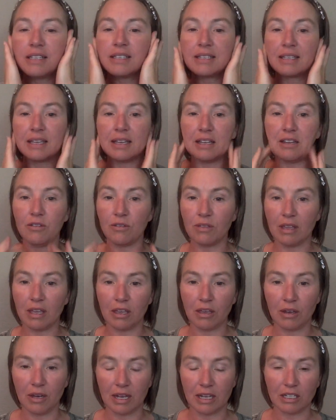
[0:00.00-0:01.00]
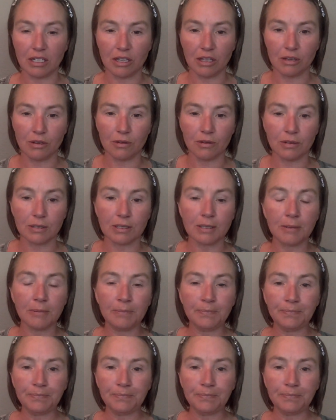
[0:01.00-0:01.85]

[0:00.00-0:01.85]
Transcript: skin, you think you need to use